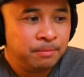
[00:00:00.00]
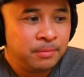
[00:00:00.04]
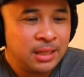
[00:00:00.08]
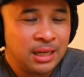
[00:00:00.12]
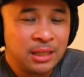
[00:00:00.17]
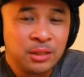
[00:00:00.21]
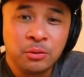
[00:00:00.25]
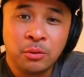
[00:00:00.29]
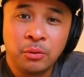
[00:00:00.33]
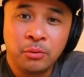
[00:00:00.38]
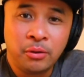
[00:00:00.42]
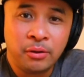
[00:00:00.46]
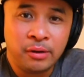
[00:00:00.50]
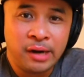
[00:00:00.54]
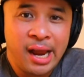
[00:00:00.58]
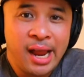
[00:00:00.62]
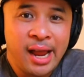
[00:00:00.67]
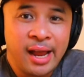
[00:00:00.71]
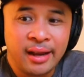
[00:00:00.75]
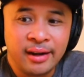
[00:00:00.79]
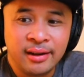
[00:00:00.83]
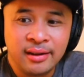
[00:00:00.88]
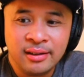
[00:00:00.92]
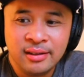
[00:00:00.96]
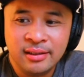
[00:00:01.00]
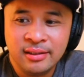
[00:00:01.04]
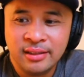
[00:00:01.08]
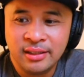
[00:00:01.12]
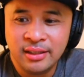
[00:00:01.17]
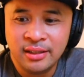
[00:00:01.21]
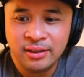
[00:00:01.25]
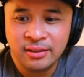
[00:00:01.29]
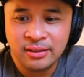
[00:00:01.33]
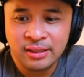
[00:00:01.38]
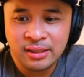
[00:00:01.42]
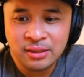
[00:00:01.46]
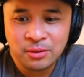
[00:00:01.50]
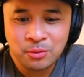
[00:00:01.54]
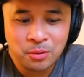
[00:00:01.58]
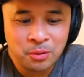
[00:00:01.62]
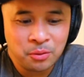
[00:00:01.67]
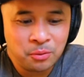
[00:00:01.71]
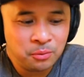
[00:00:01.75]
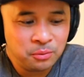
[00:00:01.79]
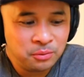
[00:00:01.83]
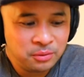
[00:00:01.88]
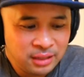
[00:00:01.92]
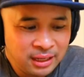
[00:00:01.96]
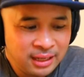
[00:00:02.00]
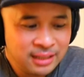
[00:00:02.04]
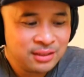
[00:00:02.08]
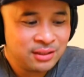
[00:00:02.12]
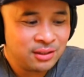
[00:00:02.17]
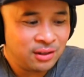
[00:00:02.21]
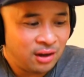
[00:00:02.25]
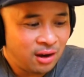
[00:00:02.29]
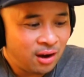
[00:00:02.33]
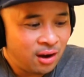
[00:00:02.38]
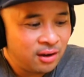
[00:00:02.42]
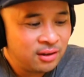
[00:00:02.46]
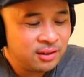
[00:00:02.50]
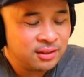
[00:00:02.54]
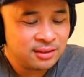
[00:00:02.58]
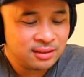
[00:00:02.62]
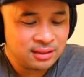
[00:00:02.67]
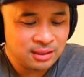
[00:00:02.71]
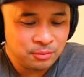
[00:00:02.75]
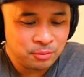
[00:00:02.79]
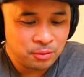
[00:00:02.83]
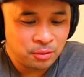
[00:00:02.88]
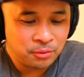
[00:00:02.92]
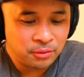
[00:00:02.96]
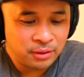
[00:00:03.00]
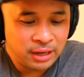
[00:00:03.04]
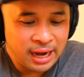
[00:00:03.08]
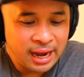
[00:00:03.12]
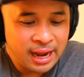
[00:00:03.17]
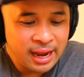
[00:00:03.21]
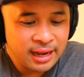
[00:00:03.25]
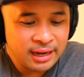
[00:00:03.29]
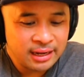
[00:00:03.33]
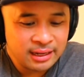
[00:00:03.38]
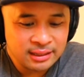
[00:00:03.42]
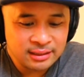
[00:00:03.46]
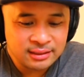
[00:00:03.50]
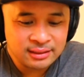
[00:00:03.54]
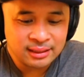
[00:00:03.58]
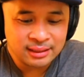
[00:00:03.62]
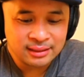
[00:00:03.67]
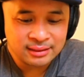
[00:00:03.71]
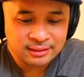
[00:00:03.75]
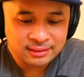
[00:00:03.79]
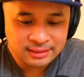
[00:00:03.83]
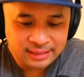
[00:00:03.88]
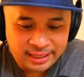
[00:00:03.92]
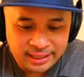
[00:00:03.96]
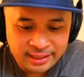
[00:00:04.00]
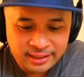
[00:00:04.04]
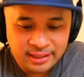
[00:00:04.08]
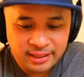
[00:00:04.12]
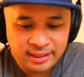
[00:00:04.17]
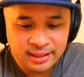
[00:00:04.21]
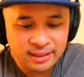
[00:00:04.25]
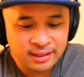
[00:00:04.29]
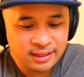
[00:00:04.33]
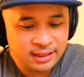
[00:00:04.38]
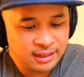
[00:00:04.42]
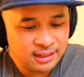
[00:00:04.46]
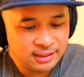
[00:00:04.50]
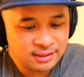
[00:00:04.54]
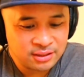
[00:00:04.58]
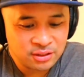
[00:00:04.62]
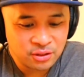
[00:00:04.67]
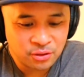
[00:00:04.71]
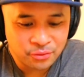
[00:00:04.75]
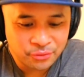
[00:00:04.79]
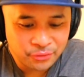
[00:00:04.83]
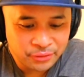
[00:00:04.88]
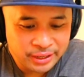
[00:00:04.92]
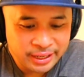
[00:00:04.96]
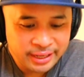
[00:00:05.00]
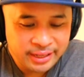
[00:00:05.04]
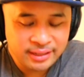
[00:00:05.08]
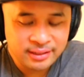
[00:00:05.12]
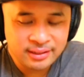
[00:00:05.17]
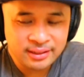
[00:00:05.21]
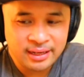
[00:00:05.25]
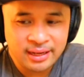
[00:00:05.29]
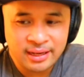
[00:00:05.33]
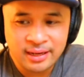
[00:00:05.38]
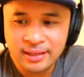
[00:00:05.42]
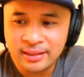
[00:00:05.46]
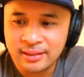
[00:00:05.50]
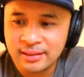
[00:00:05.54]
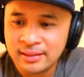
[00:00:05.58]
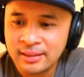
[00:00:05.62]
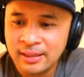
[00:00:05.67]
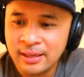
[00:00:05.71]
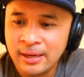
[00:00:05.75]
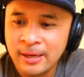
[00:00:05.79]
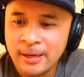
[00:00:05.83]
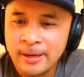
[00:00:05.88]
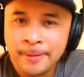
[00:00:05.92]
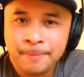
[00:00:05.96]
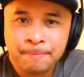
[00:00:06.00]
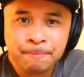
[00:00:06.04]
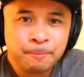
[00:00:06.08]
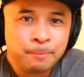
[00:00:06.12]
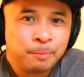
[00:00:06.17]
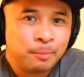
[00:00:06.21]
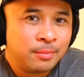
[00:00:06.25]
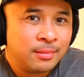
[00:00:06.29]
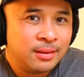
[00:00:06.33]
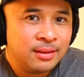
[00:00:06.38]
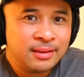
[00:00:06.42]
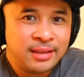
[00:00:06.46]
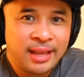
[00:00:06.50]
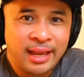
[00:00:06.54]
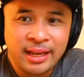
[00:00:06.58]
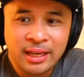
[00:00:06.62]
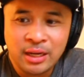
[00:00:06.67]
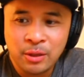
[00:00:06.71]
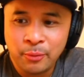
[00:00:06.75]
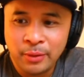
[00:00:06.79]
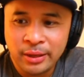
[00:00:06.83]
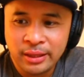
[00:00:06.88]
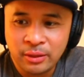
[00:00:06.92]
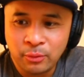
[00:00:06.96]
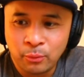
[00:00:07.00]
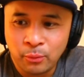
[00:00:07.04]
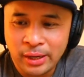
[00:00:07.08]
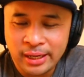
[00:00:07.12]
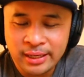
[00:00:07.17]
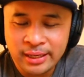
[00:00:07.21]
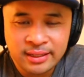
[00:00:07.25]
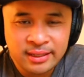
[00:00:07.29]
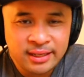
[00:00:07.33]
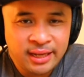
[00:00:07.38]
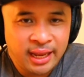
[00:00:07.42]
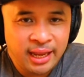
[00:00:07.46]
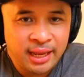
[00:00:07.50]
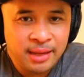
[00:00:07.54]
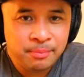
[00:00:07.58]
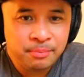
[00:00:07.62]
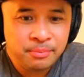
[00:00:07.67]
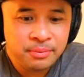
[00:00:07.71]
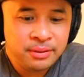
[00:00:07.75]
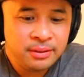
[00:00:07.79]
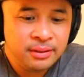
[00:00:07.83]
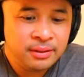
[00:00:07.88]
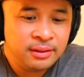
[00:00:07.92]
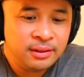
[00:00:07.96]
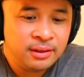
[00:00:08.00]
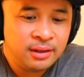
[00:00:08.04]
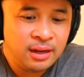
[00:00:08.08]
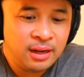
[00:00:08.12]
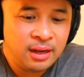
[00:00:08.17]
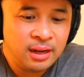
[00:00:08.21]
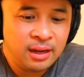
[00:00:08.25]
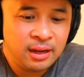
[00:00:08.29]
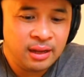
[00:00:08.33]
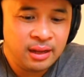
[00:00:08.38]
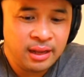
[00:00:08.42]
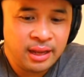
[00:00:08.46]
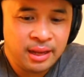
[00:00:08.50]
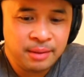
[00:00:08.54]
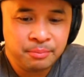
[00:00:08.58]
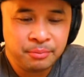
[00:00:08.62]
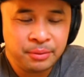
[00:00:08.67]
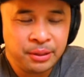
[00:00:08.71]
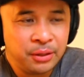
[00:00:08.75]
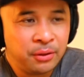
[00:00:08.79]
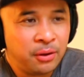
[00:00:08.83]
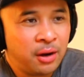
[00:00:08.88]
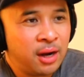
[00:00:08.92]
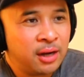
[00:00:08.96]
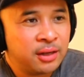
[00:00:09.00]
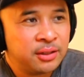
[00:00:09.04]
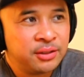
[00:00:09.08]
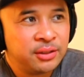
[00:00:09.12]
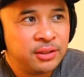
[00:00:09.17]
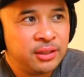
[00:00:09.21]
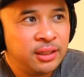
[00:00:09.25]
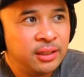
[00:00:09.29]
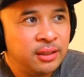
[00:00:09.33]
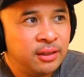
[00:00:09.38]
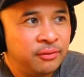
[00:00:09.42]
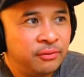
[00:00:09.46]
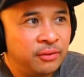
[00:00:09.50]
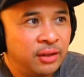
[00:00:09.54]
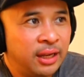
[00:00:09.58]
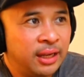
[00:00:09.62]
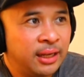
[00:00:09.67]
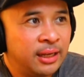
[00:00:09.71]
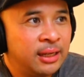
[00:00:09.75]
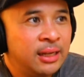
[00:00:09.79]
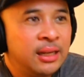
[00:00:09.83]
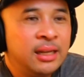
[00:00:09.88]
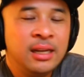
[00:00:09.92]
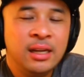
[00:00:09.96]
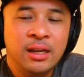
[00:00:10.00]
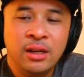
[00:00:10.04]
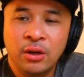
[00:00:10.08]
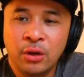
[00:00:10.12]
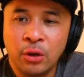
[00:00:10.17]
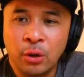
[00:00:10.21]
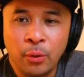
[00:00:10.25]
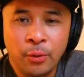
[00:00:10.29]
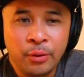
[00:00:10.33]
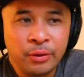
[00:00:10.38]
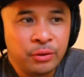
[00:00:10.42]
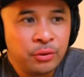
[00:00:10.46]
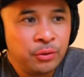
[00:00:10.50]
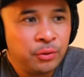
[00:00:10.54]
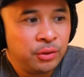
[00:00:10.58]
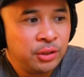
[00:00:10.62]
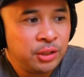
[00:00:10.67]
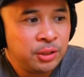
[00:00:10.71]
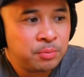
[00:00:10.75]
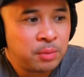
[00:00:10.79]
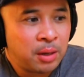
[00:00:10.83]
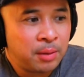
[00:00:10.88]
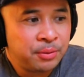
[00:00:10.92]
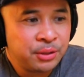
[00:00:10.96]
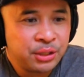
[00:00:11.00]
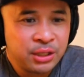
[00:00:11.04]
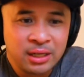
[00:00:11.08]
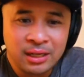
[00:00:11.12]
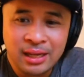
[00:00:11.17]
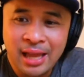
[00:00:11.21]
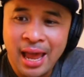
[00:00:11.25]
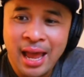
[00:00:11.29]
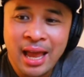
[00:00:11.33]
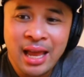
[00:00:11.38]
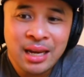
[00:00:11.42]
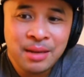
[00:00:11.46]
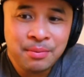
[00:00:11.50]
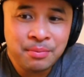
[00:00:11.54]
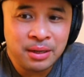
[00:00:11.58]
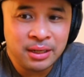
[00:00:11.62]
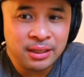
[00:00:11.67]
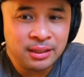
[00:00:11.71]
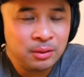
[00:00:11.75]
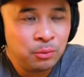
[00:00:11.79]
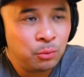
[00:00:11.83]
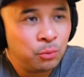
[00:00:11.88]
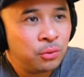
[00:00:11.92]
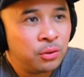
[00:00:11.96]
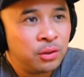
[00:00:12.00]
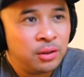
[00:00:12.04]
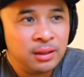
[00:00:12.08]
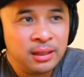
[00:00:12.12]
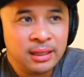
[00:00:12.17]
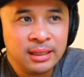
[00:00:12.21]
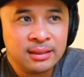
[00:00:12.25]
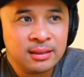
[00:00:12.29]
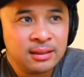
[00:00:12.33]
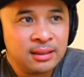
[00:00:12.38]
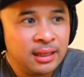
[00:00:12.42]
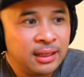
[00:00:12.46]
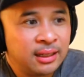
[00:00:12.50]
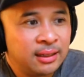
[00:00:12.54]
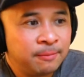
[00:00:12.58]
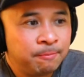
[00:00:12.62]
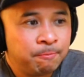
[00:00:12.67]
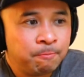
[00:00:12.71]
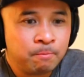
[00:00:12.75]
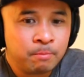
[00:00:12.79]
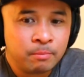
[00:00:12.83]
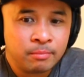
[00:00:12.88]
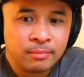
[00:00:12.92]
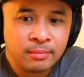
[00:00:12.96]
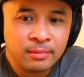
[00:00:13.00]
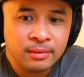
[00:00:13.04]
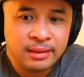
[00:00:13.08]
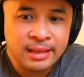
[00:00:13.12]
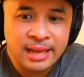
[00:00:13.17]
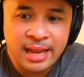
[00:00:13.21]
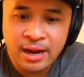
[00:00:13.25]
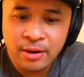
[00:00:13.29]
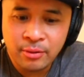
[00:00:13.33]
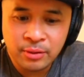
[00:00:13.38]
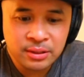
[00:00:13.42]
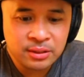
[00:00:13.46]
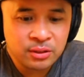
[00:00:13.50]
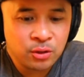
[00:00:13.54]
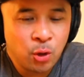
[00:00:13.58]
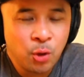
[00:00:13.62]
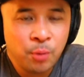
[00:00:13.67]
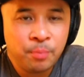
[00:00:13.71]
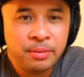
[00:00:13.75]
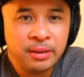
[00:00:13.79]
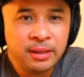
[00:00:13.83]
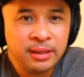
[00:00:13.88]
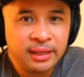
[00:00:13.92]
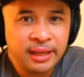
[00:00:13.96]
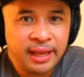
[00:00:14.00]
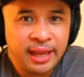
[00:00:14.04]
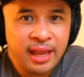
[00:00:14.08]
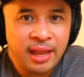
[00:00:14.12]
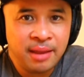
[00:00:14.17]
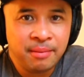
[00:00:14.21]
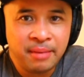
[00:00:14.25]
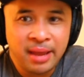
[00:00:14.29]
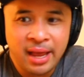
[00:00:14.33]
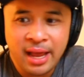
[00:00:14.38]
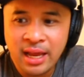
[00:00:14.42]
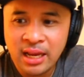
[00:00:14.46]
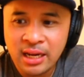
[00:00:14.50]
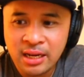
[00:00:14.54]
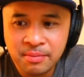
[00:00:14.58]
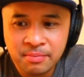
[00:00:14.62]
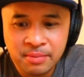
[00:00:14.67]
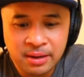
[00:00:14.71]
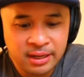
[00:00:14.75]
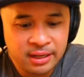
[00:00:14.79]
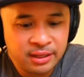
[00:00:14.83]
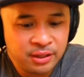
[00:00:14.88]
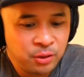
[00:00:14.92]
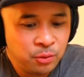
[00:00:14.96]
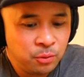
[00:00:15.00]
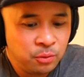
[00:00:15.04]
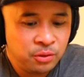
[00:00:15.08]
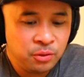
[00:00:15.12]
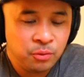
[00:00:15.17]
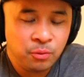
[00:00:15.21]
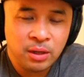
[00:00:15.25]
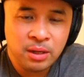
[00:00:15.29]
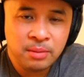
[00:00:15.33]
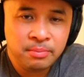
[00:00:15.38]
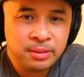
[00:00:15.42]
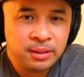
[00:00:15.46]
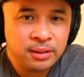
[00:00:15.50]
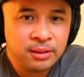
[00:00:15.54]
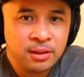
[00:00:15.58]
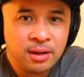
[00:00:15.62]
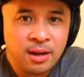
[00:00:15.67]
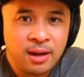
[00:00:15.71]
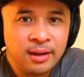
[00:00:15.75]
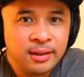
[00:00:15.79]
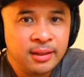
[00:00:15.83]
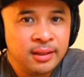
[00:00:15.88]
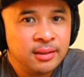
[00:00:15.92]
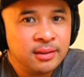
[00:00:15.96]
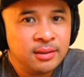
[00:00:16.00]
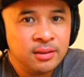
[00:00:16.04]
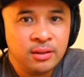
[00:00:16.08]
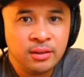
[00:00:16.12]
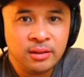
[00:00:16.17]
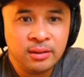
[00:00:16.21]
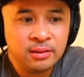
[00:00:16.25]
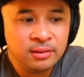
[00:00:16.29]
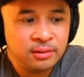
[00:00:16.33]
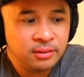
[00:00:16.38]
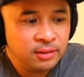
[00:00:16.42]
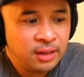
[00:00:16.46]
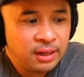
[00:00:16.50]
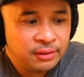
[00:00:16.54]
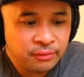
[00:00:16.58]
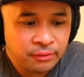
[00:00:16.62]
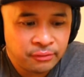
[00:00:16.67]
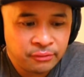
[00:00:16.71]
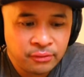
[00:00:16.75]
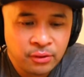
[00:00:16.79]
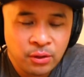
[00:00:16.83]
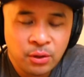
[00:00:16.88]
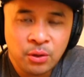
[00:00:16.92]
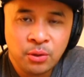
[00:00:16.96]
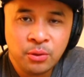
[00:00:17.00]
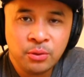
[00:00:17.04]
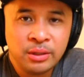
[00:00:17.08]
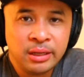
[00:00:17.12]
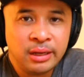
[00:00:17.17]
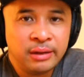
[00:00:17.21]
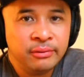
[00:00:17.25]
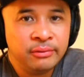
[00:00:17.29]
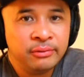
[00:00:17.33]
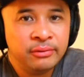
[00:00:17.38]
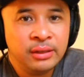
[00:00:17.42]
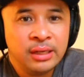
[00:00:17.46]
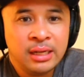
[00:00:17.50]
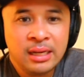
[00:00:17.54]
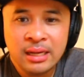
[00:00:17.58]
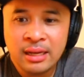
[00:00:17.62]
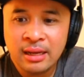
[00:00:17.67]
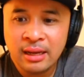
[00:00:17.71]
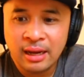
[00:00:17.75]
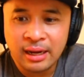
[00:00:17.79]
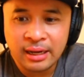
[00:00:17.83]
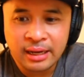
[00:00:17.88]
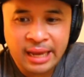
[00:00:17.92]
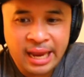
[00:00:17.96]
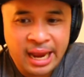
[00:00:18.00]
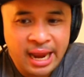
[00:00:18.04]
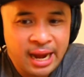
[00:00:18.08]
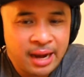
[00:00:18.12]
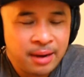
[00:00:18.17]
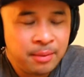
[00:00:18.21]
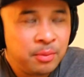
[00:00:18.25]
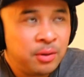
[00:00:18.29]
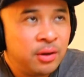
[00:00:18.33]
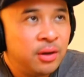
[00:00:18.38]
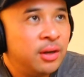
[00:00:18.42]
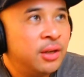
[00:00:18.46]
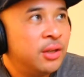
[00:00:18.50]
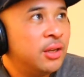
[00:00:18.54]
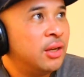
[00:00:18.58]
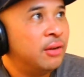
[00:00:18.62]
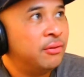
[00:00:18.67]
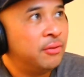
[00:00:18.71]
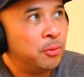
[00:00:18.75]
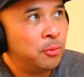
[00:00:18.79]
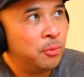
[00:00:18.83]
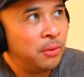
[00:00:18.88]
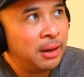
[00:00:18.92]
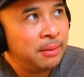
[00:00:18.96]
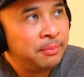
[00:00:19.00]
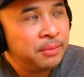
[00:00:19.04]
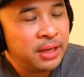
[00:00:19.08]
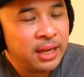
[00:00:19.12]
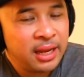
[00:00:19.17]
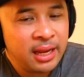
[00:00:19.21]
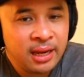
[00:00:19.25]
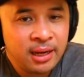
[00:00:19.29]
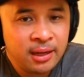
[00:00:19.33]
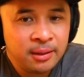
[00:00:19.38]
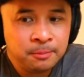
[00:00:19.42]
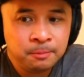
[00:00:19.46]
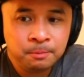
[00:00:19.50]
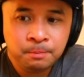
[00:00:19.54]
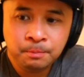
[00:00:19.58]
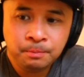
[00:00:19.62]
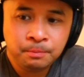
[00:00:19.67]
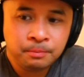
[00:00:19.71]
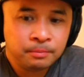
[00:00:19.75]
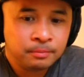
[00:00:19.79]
that's where we're at. You know, that's honestly where we're at. And it's exciting and it's great. And it's taking away the red tape and bureaucracy of like going through these proper anybody, the world, it's like, now it's open game. Anybody, you want to build an audience, you have a phone, you have a camera, you have a webcam.